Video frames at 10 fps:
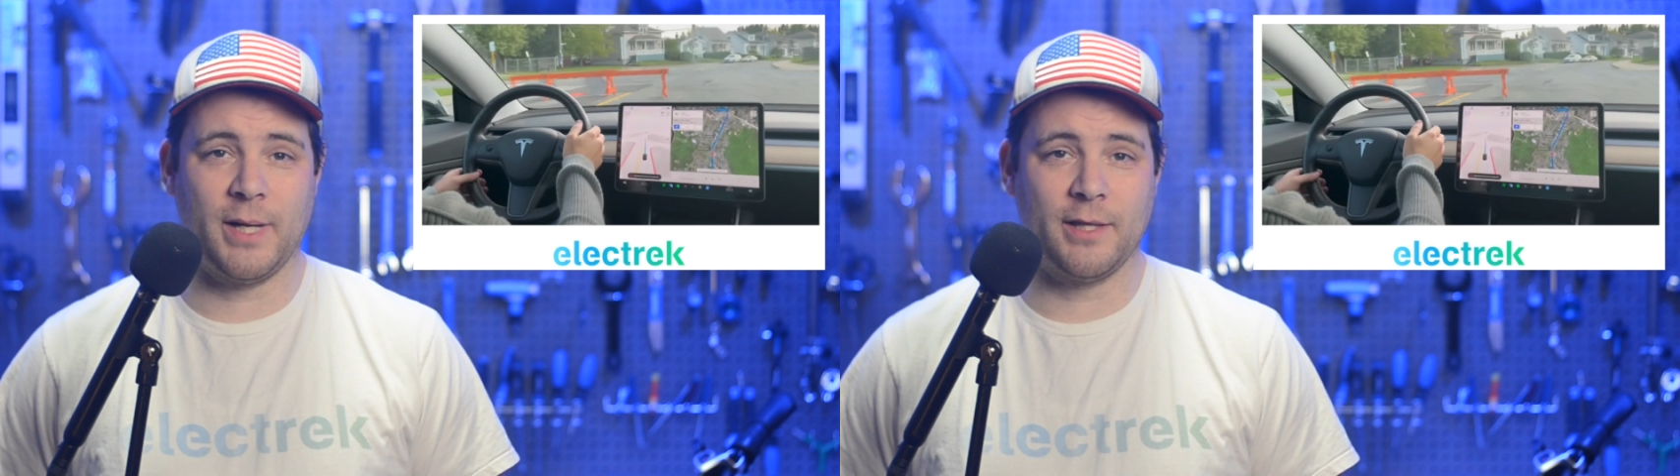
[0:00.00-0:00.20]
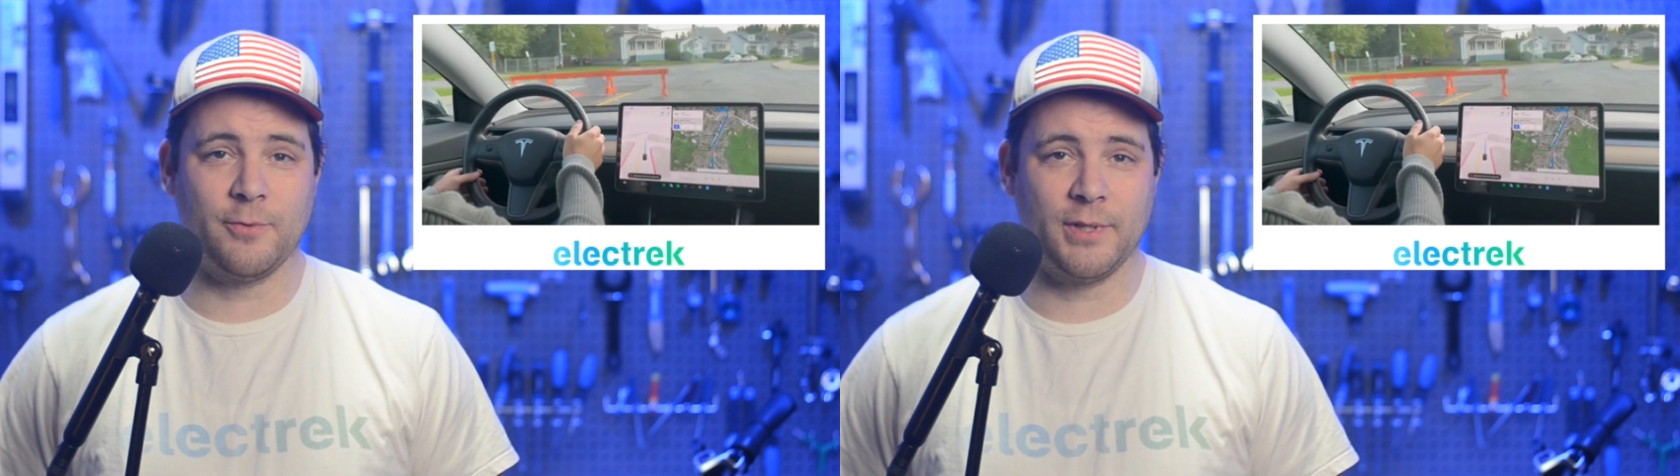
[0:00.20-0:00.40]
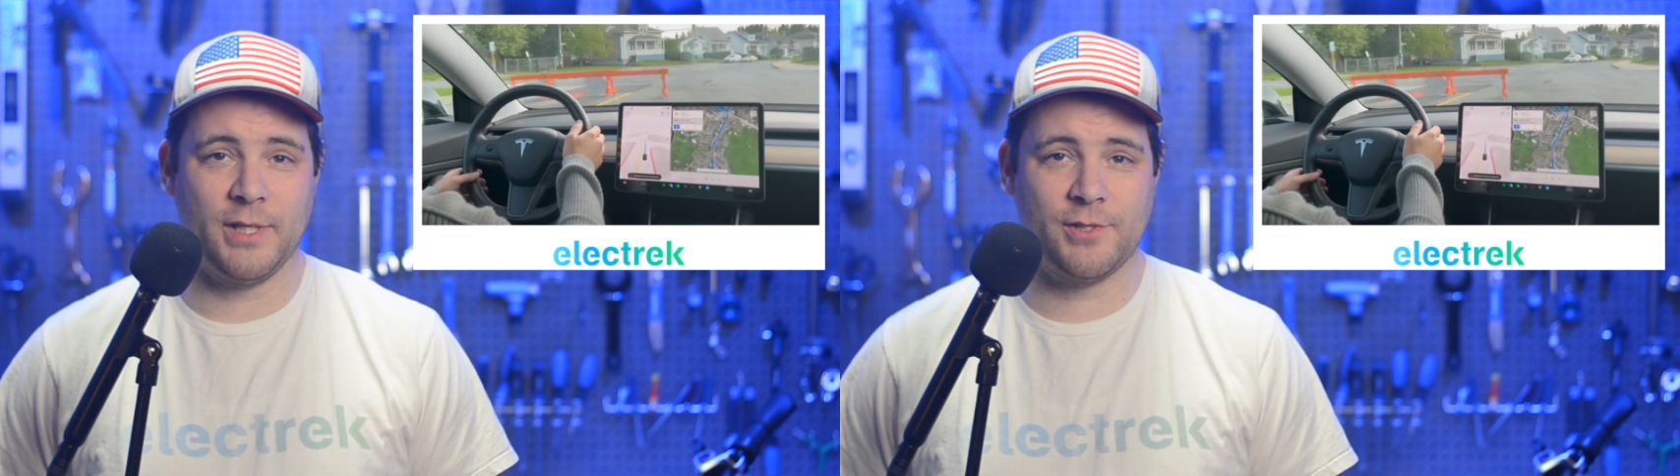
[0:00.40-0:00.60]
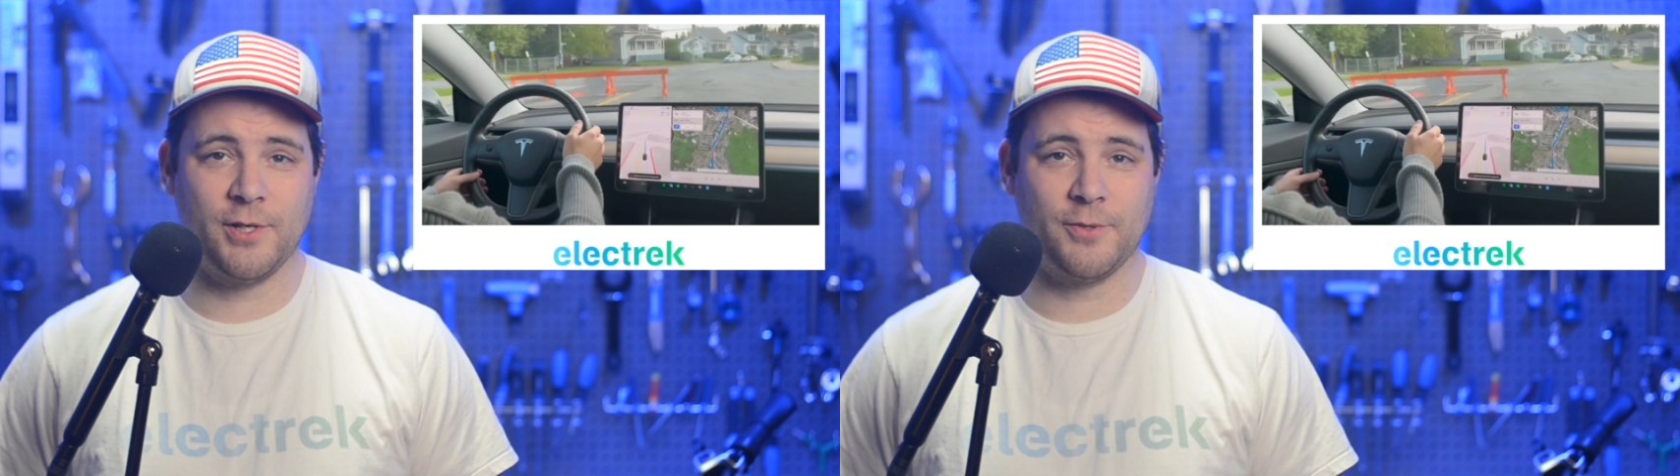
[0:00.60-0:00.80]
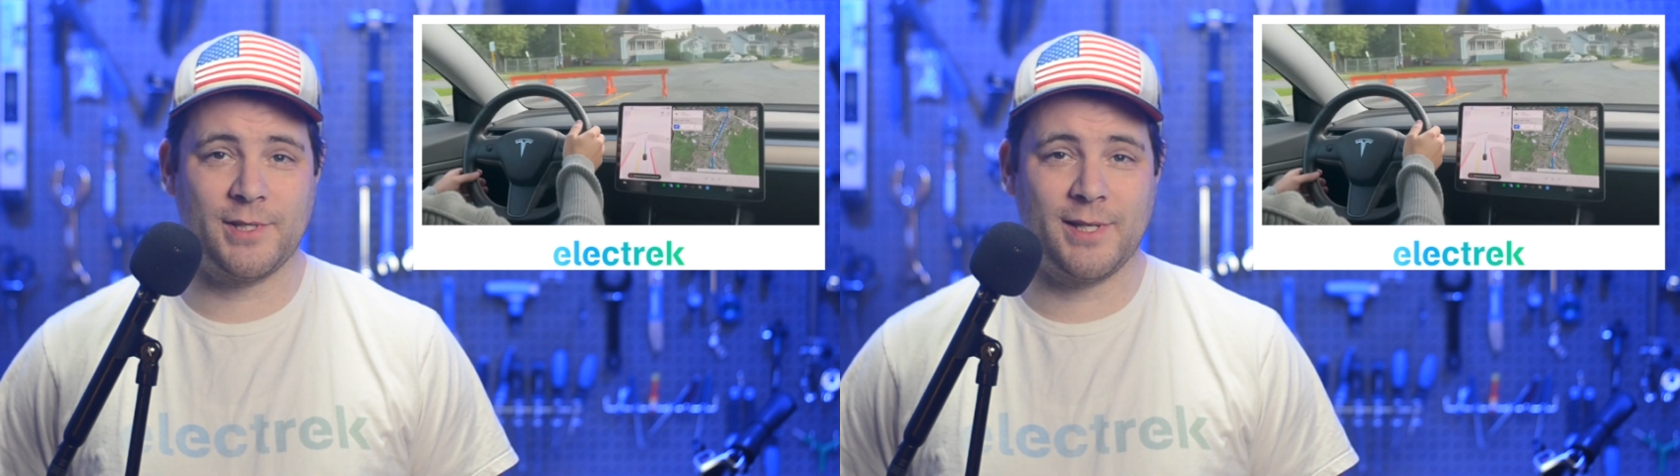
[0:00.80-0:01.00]
by the release
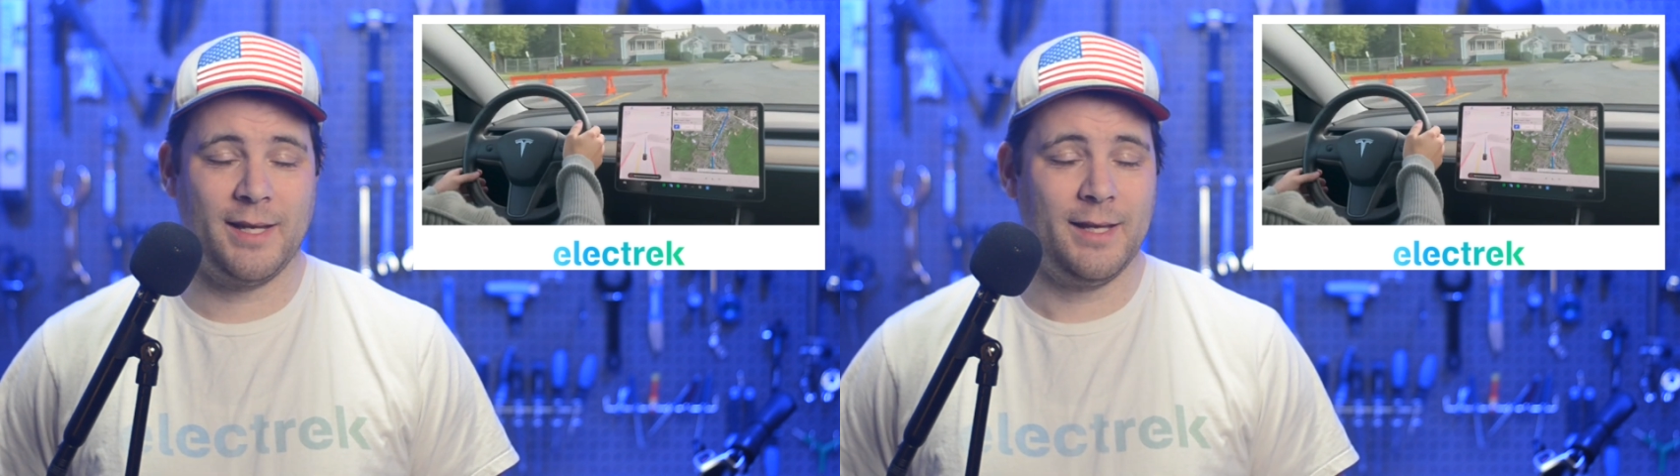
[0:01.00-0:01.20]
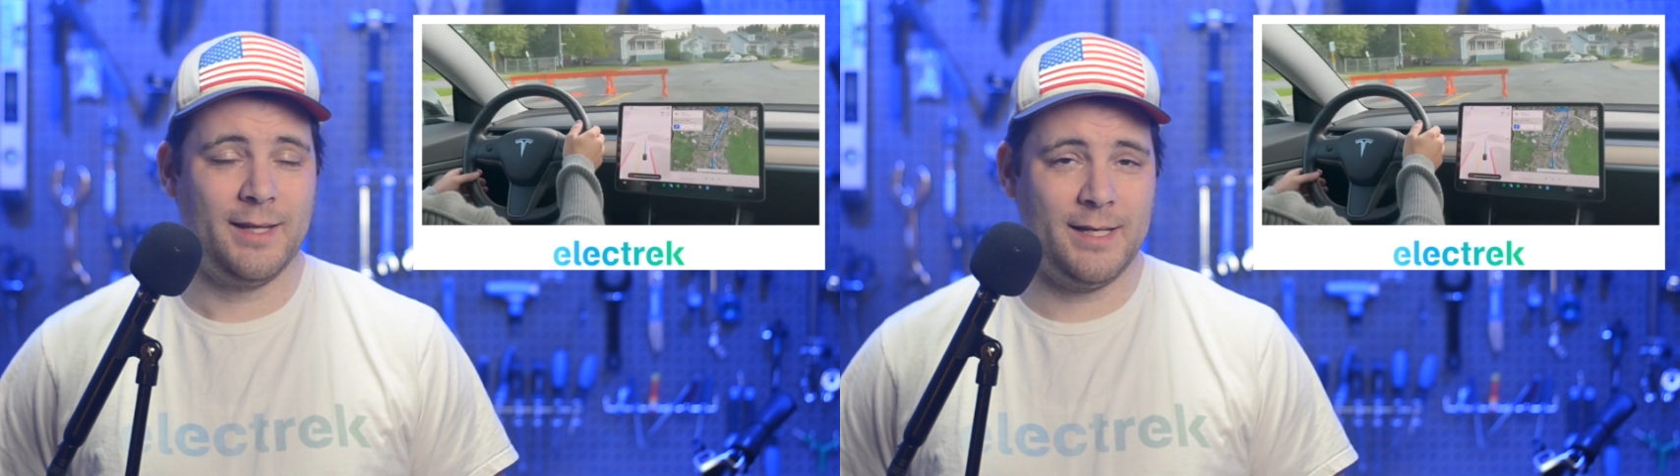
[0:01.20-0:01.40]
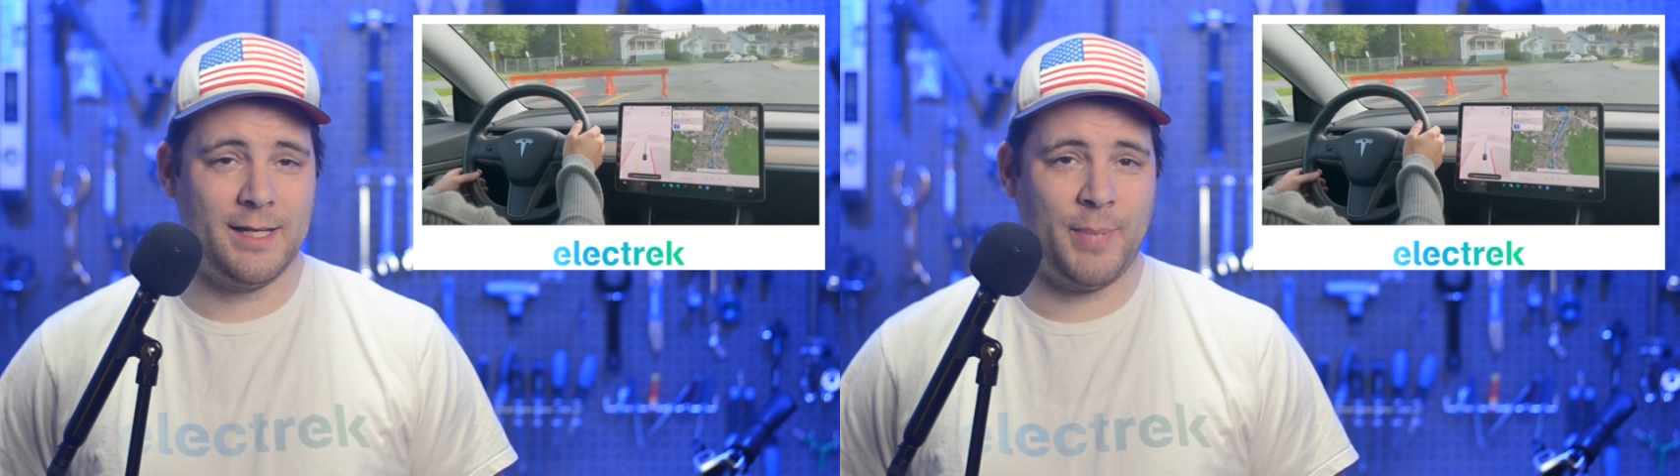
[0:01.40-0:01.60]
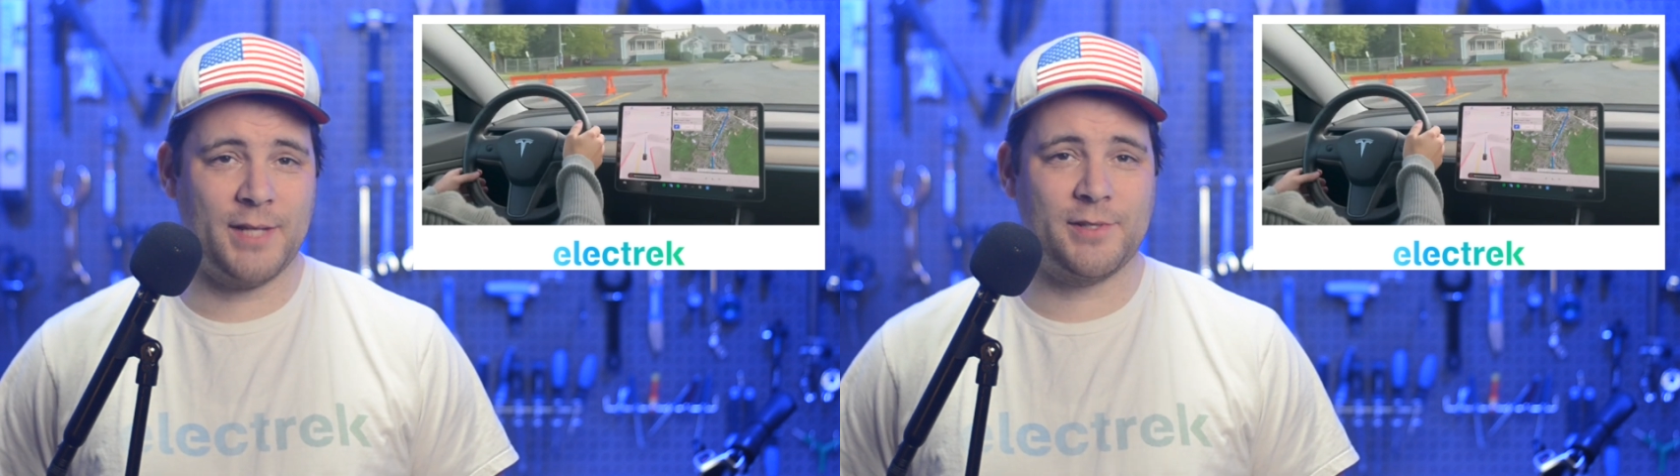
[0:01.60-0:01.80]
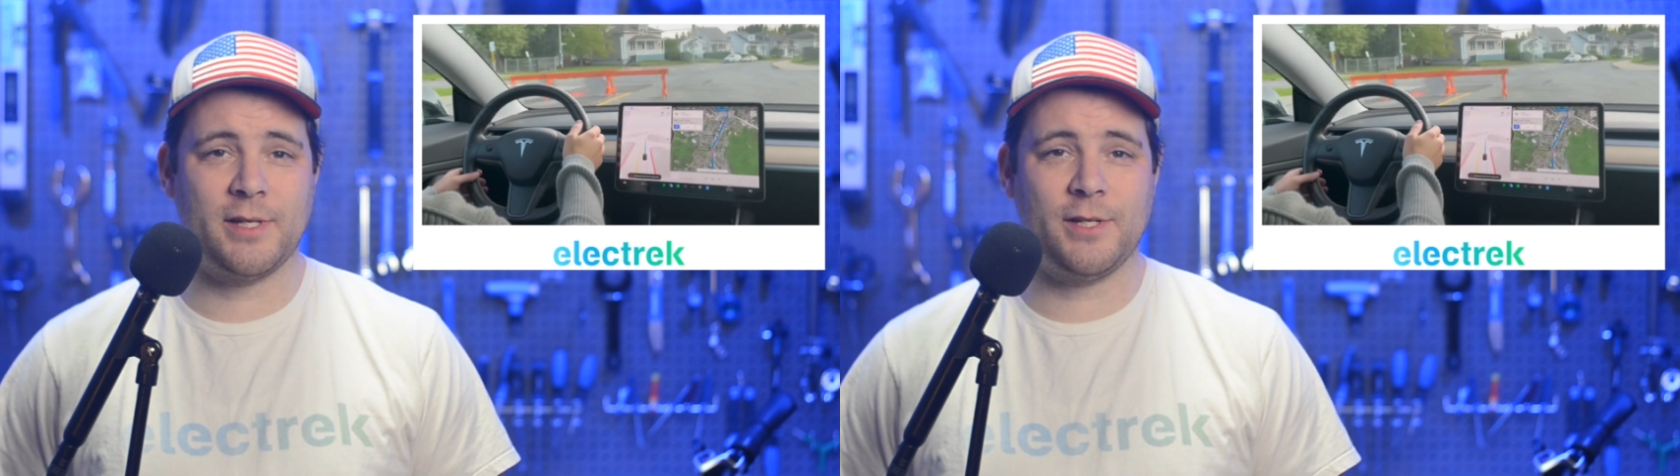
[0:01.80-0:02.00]
notes the capacity